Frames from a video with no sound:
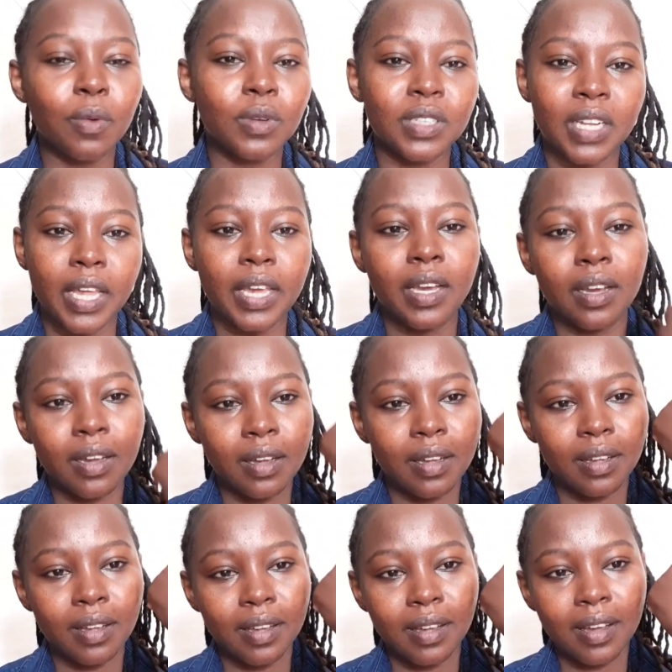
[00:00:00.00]
I was like,
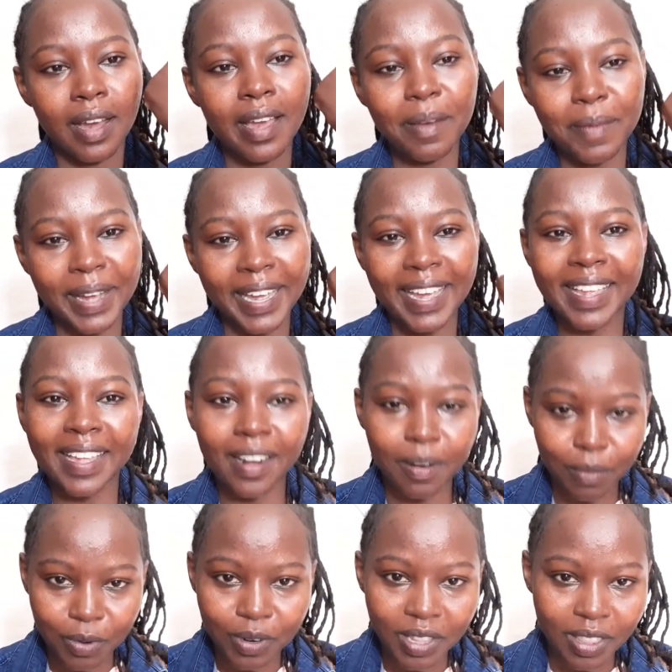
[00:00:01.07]
I am a Kenyan, I'm
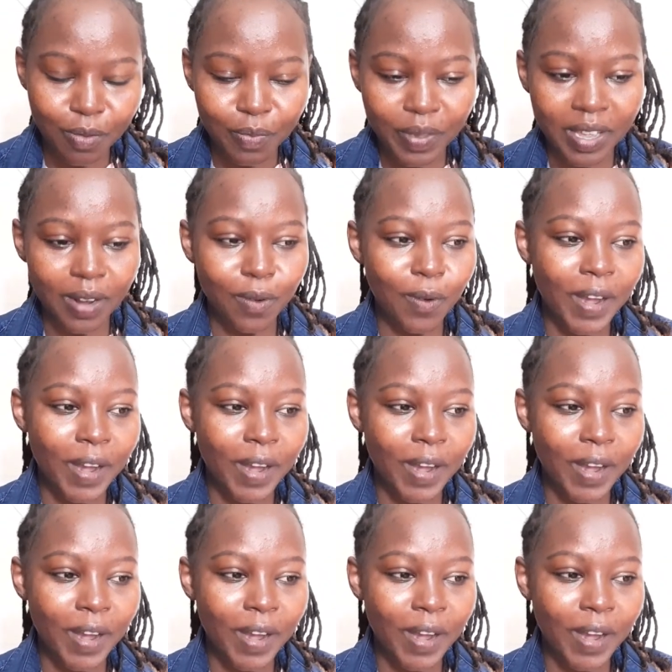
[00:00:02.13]
not Ethiopian.